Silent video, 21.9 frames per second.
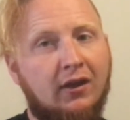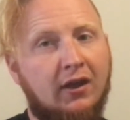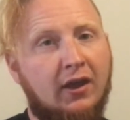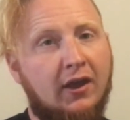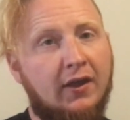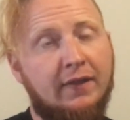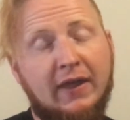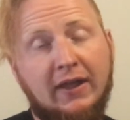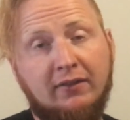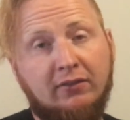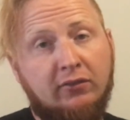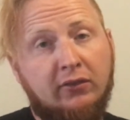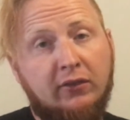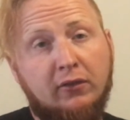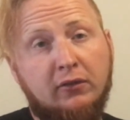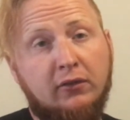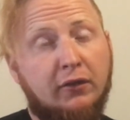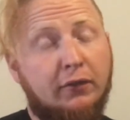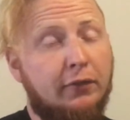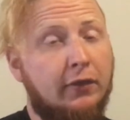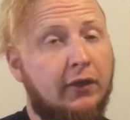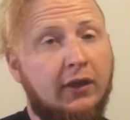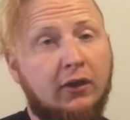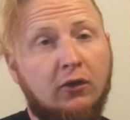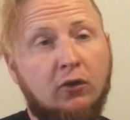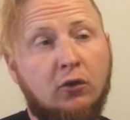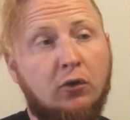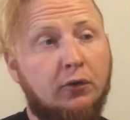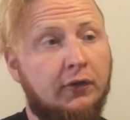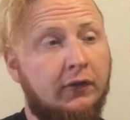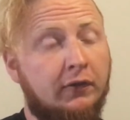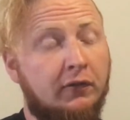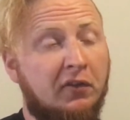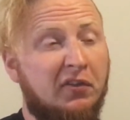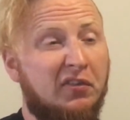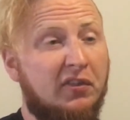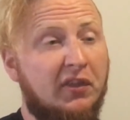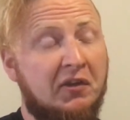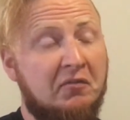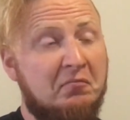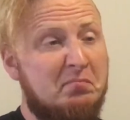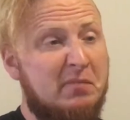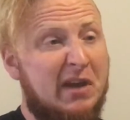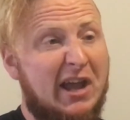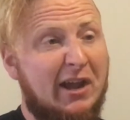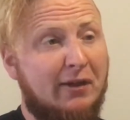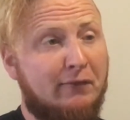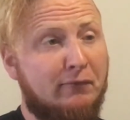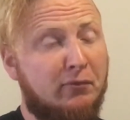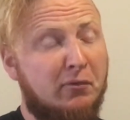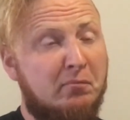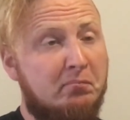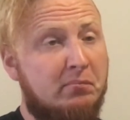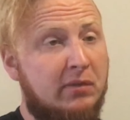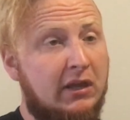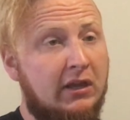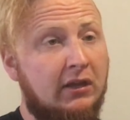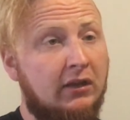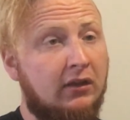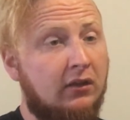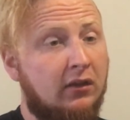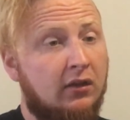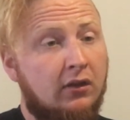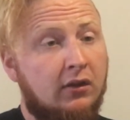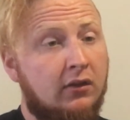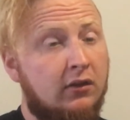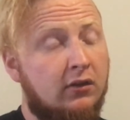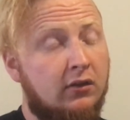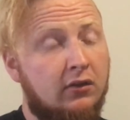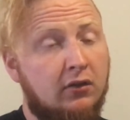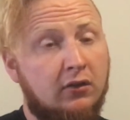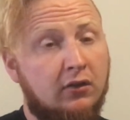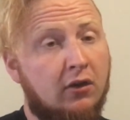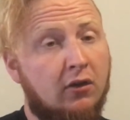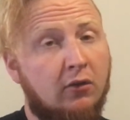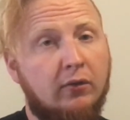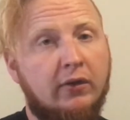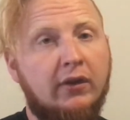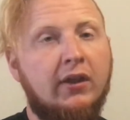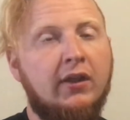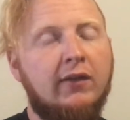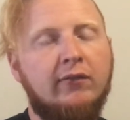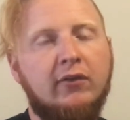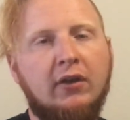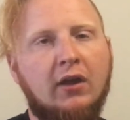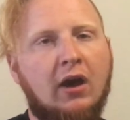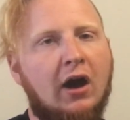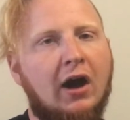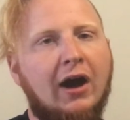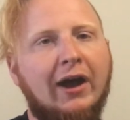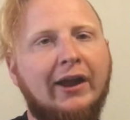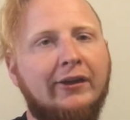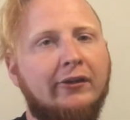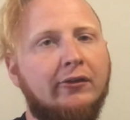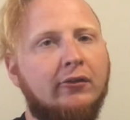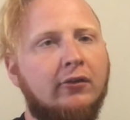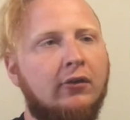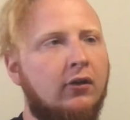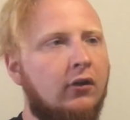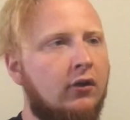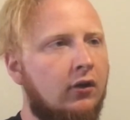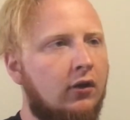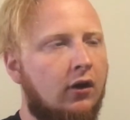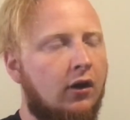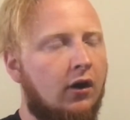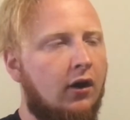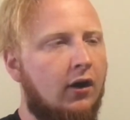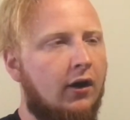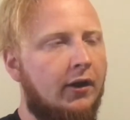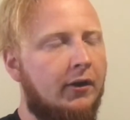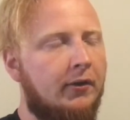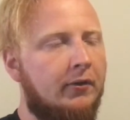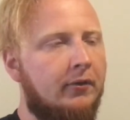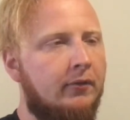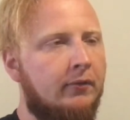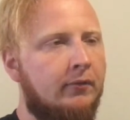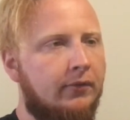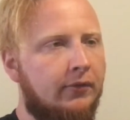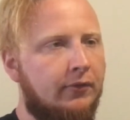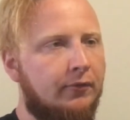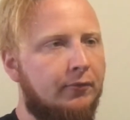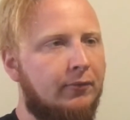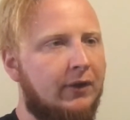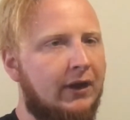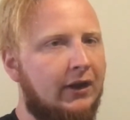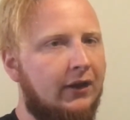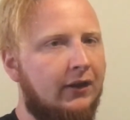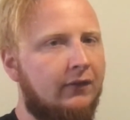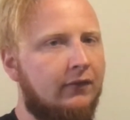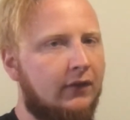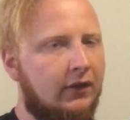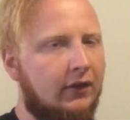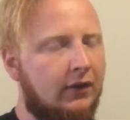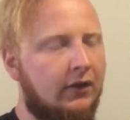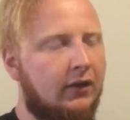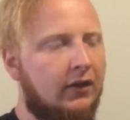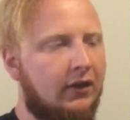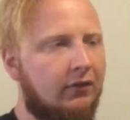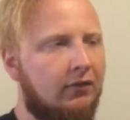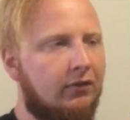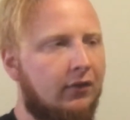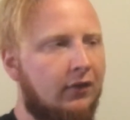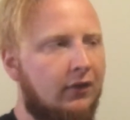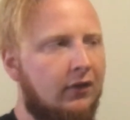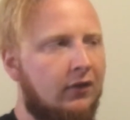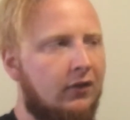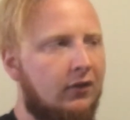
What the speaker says: And that's the only thing holding this thing back from being, even higher on the rating than it is.